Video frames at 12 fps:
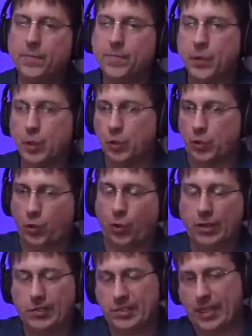your
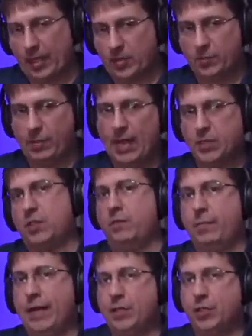coins, like Sebastian
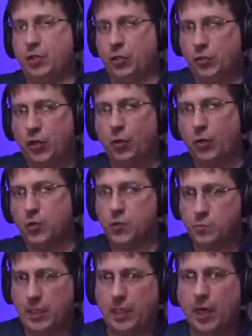had mentioned, your tokens
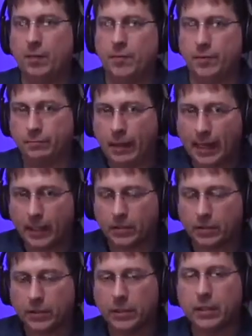become the
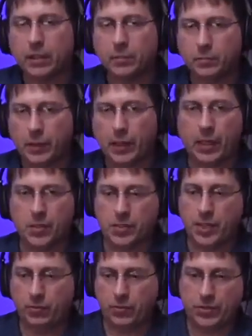miner because
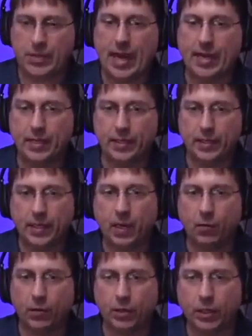they reside in the
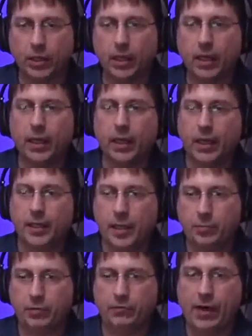network and
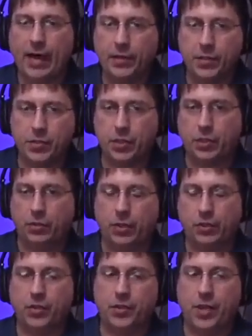they provide the security
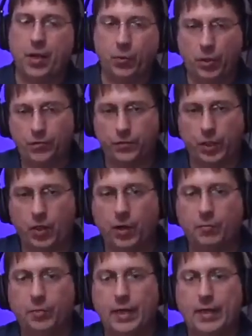to the network. It's very
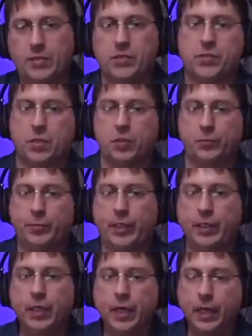complex. It's a little
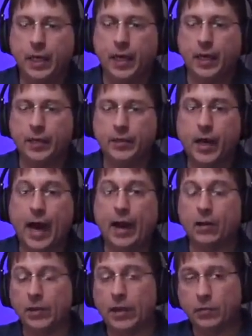bit
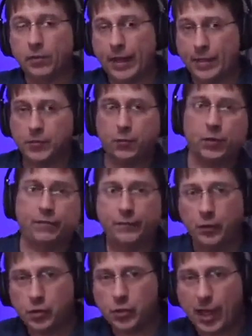higher level. That's for a
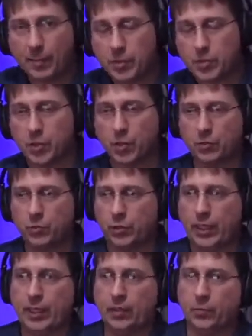future episode. We'll
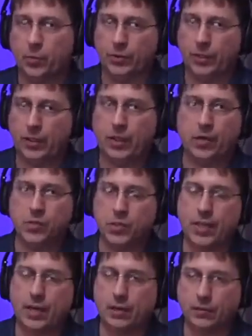get into more details
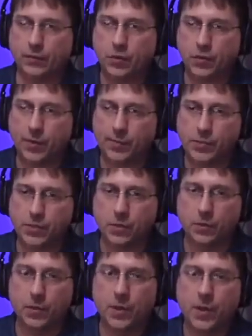on that on a future episode.